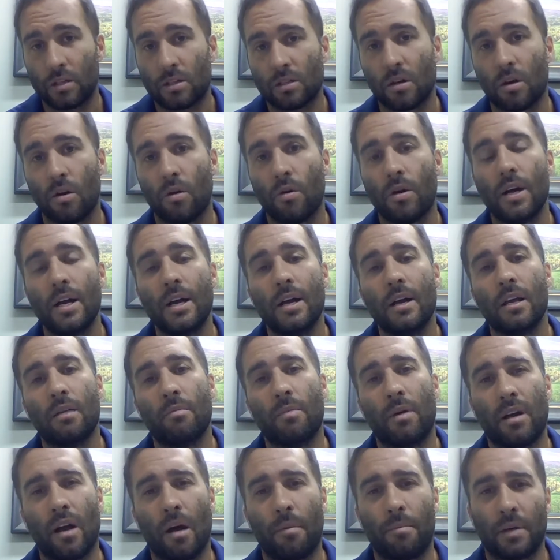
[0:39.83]
So you
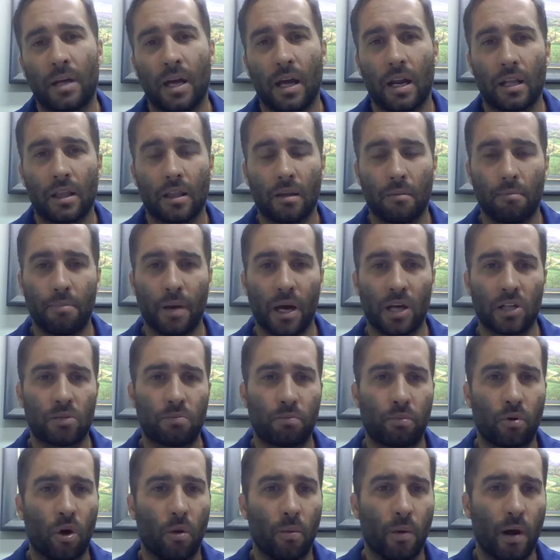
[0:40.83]
might not be getting the
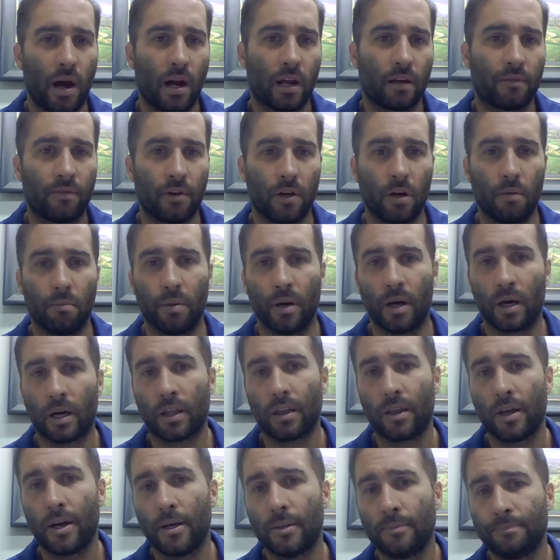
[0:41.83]
best probiotic for your buck
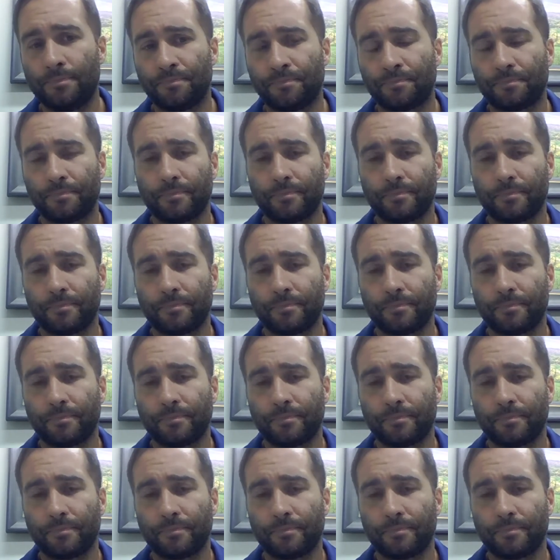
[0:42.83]
there.